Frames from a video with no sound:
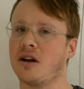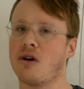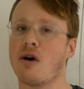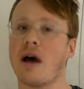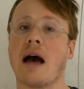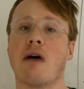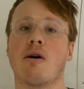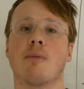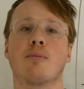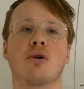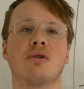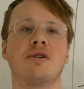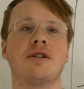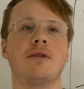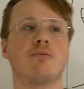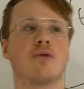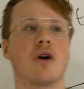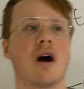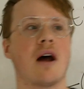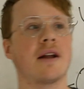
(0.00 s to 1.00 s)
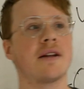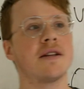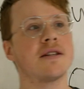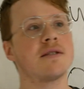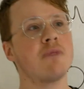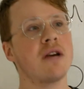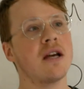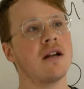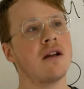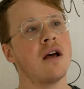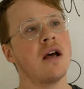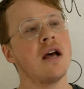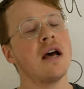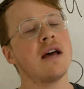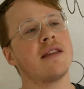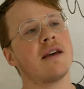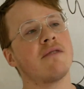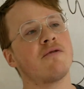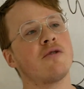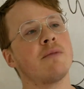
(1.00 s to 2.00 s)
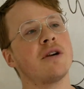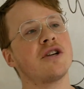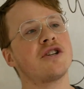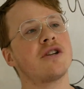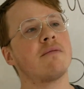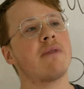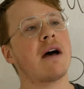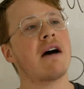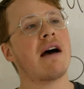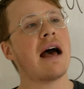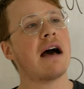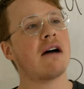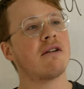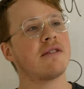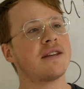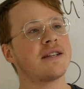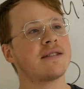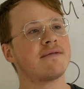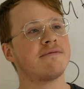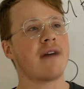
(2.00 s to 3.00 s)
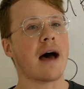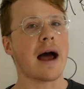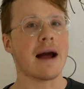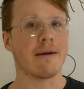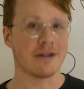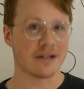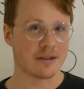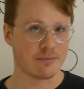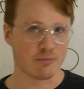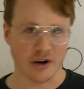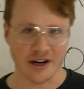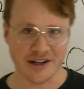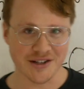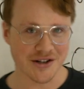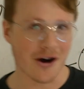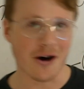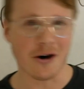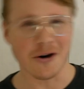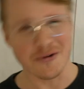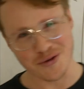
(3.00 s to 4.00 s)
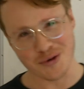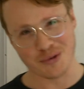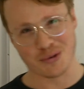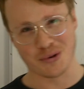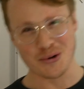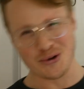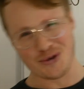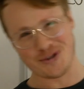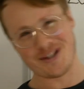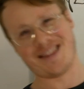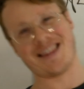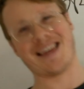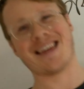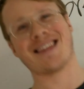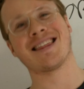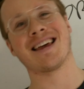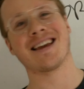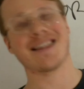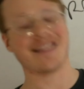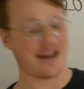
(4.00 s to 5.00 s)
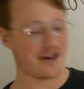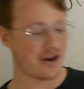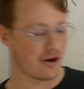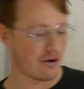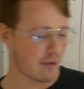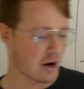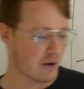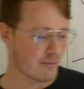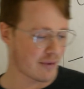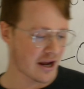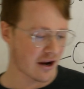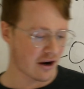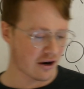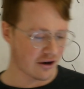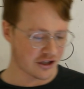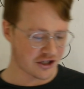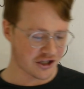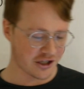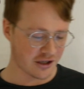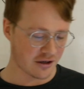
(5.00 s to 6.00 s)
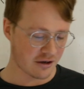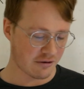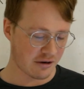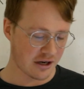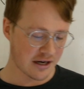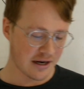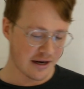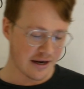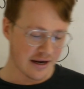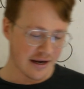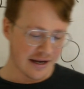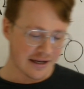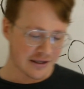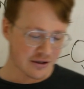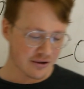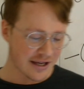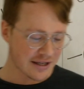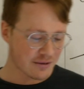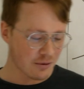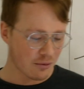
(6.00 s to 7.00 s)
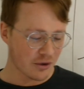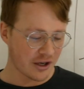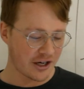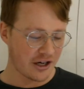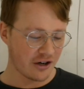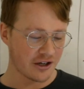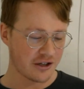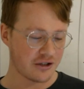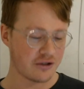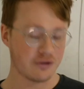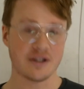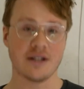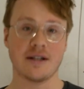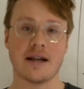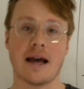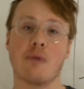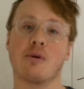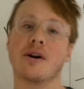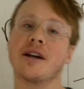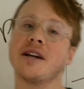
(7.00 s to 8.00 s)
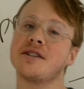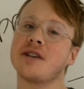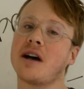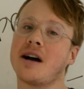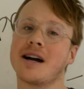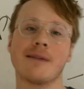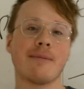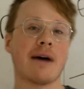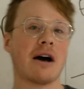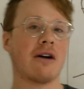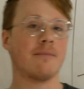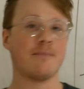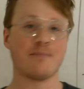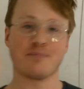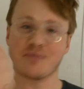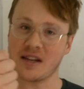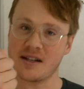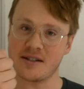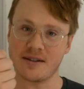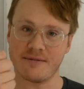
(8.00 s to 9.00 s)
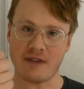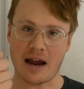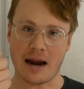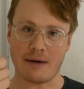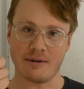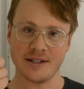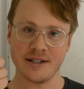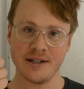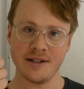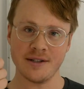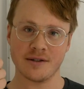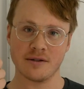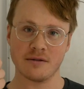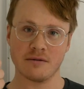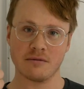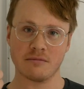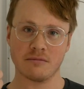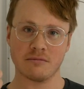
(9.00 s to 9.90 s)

how a protein product is made. The information about how this virus breaks all of the rules that they think they know about biology. Right? So that's what we're here to do today. We're going to talk about some viruses,